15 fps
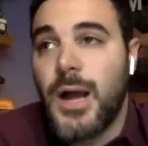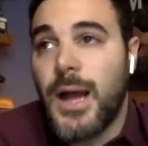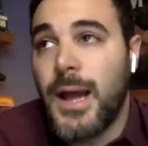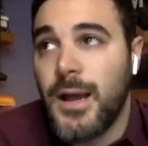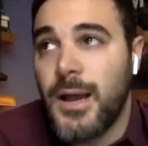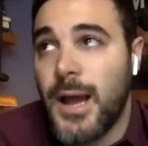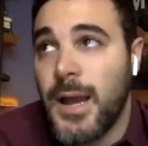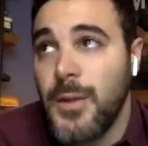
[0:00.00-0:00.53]

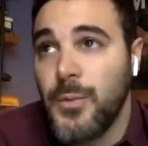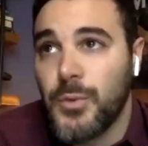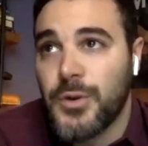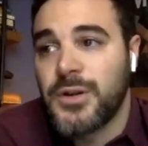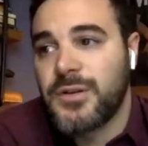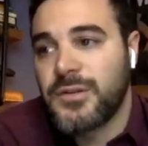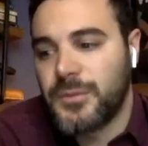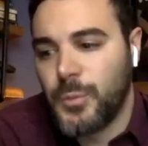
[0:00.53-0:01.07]
I, I,
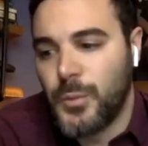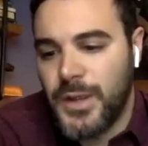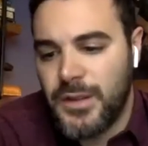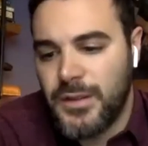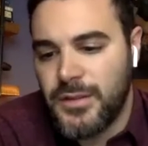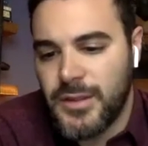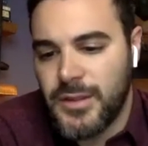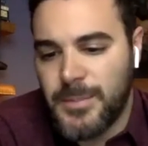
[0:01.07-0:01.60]
worked
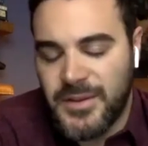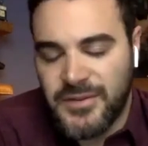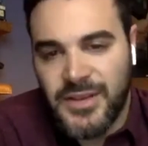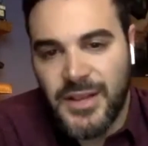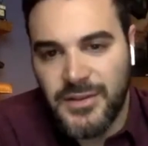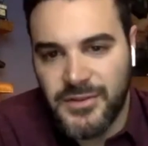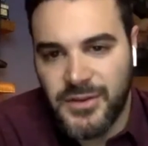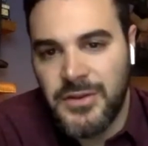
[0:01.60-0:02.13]
with uh,
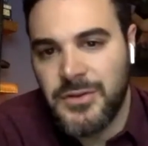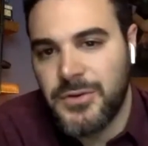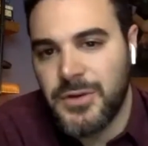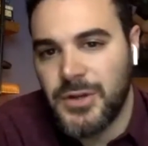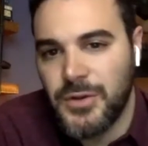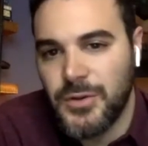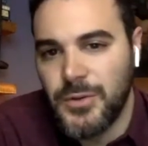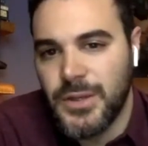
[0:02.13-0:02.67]
Pascal
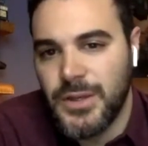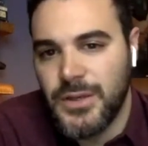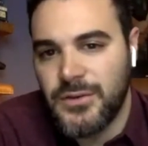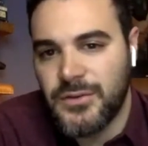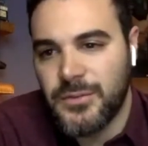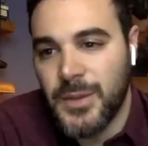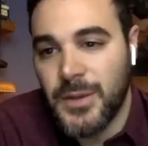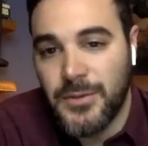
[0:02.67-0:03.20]
Signori, who
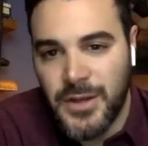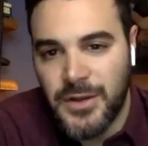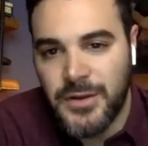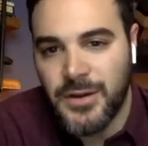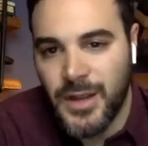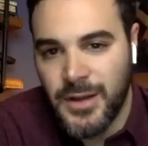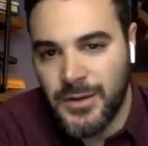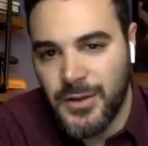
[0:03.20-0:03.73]
is my
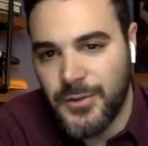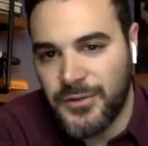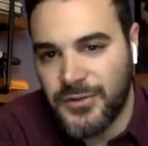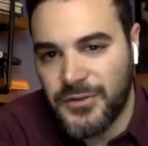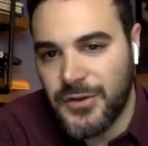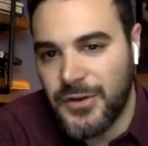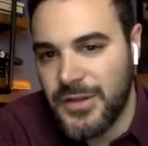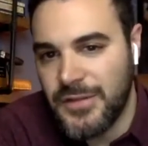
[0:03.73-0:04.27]
writer and
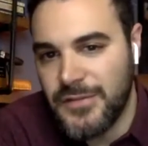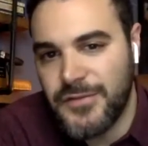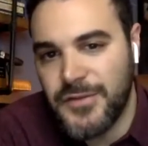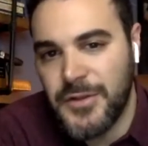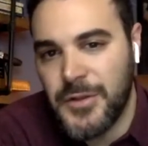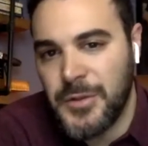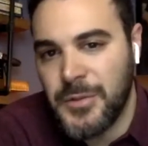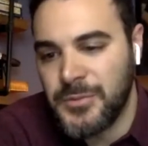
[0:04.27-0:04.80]
co-star in the
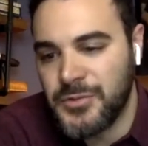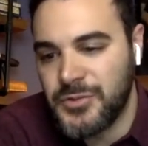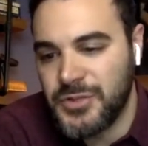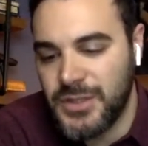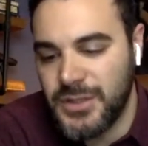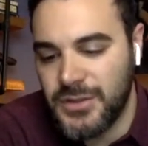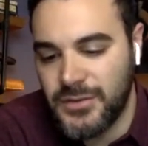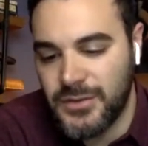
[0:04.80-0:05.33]
film.
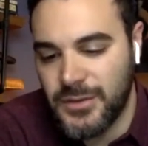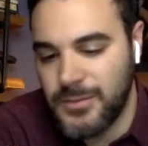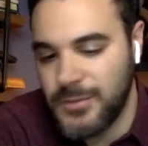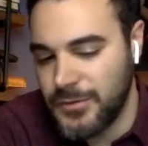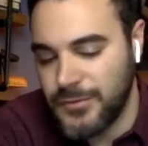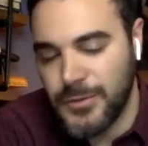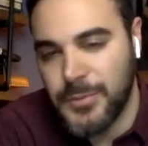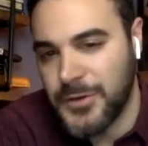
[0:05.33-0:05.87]
She is a
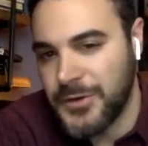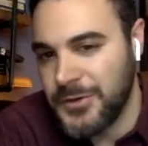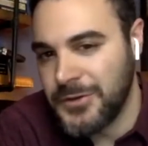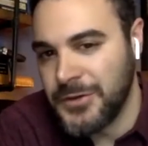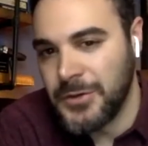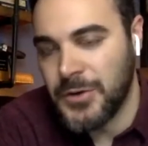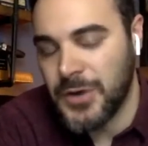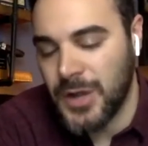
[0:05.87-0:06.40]
beautiful
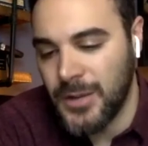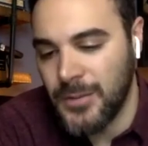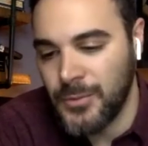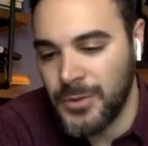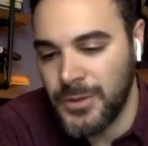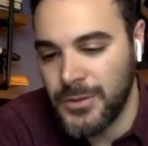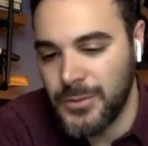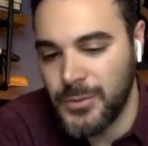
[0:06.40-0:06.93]
partner in crime.
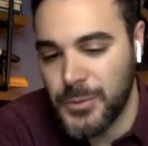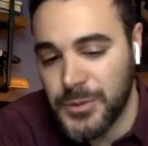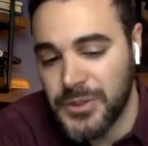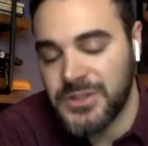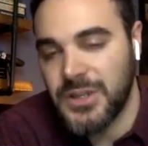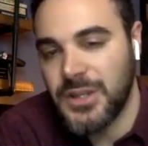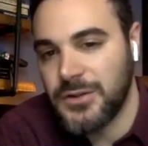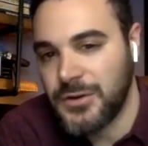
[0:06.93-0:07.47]
We we
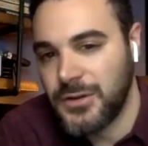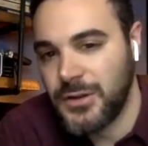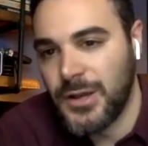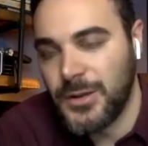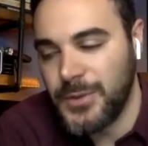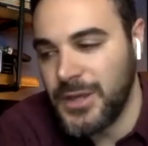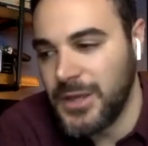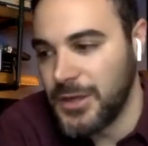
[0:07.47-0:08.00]
work together a
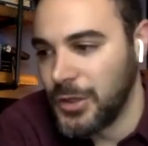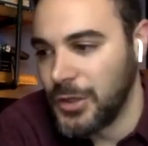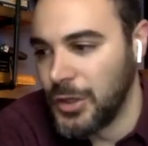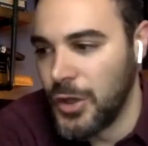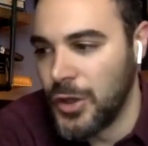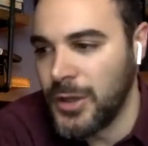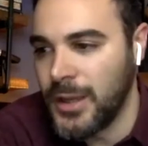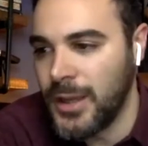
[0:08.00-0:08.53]
lot. We get
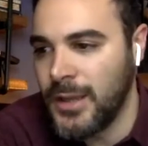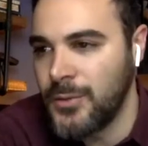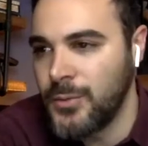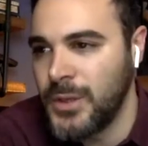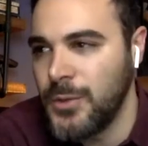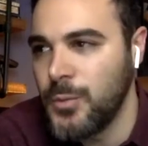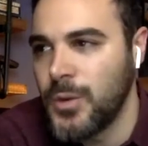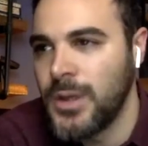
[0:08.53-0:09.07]
along, and
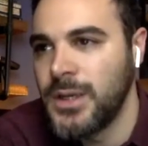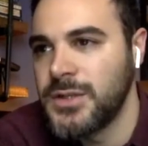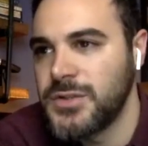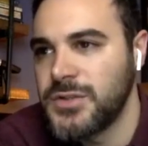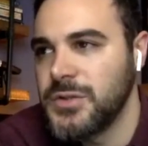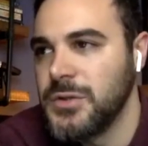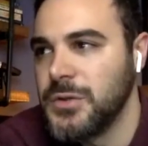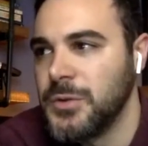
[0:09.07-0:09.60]
we
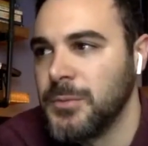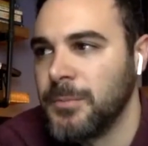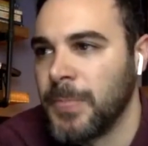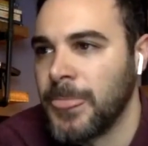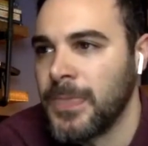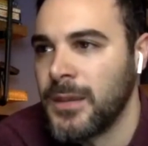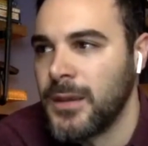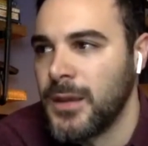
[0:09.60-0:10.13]
wanted to,
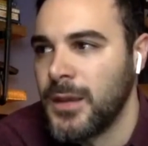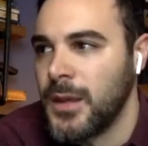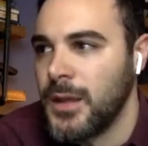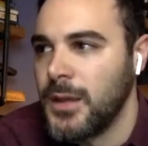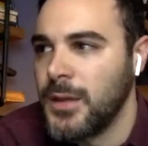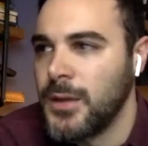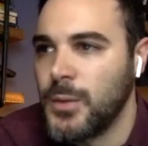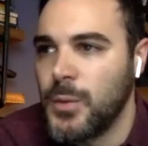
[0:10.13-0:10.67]

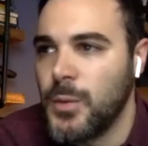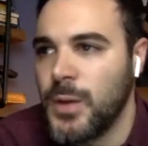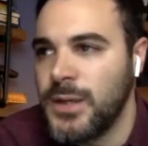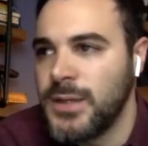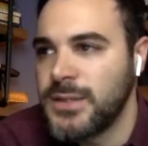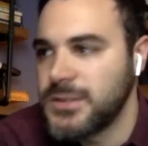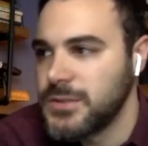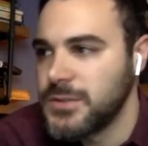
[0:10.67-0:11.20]
you know, we wanted